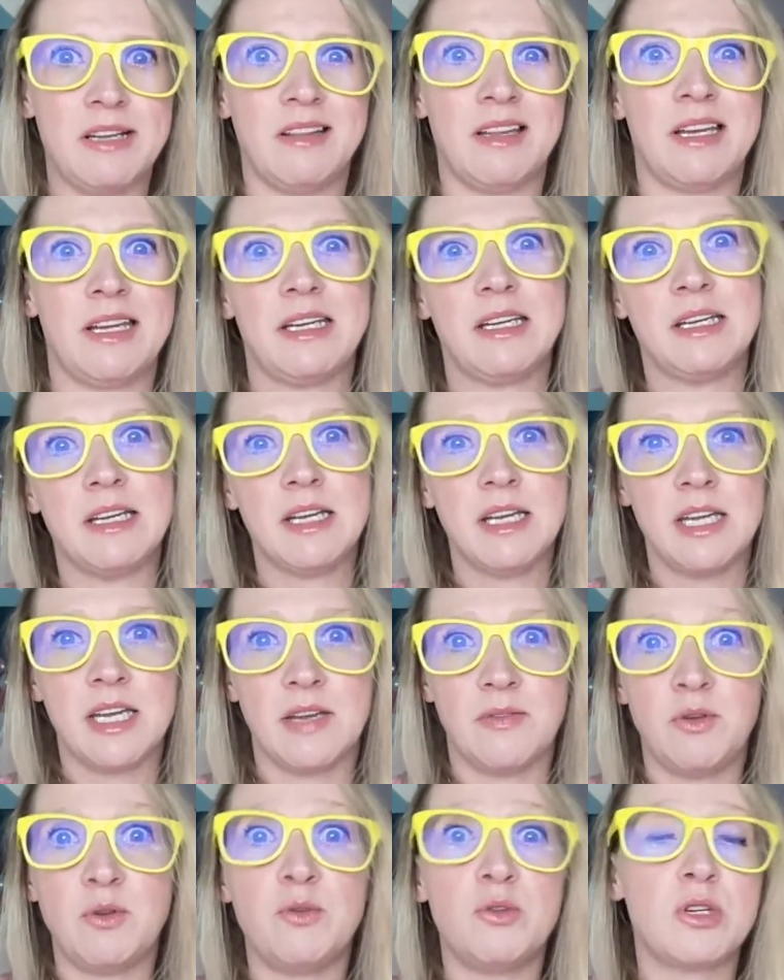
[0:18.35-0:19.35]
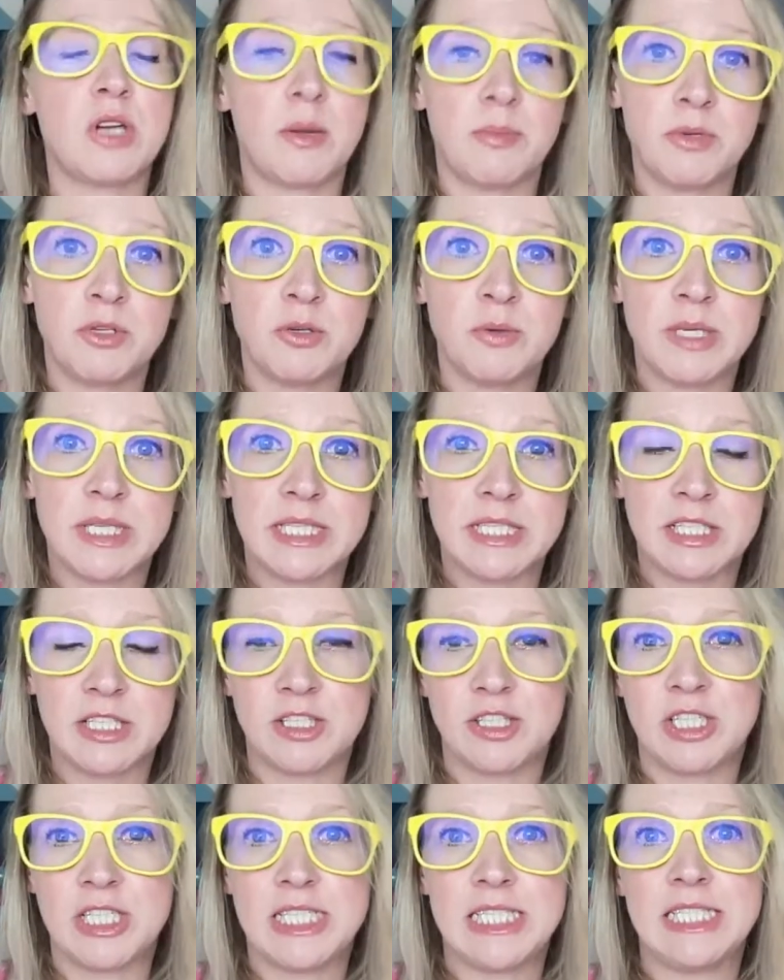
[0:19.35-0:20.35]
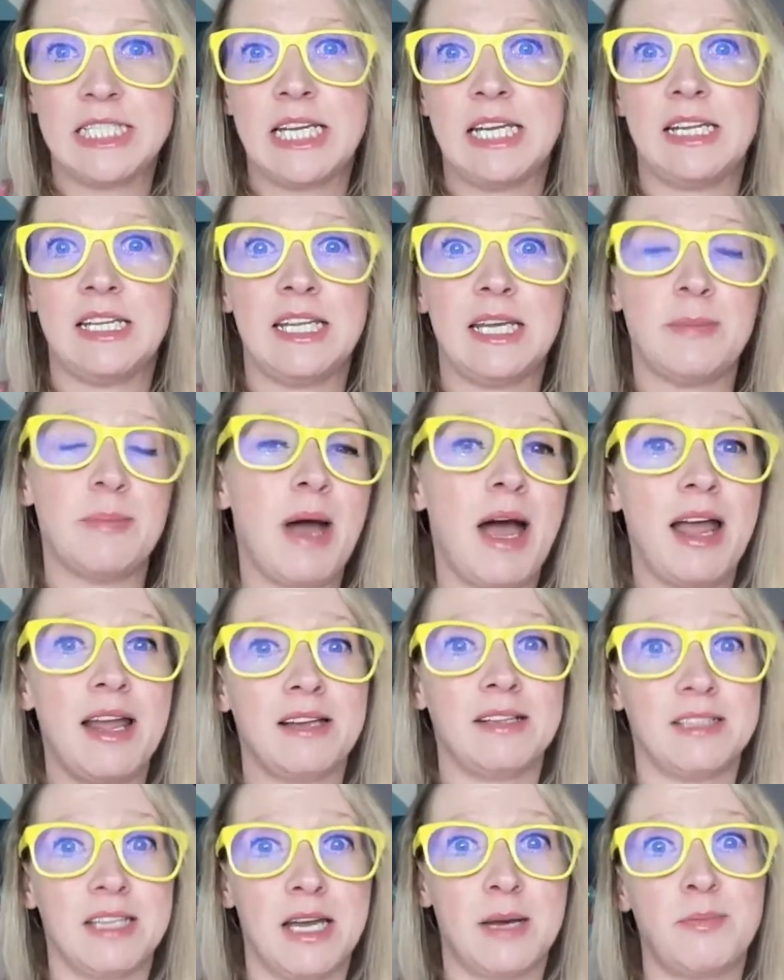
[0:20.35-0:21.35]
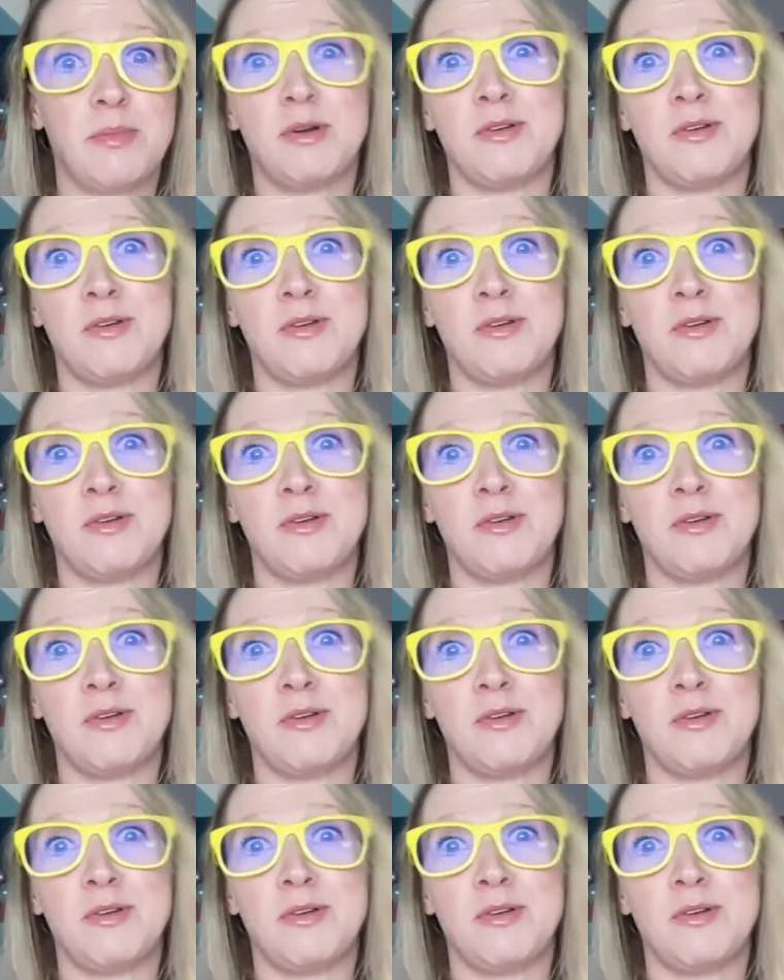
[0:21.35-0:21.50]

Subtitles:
Like if you stopped doing the dishes and they piled up,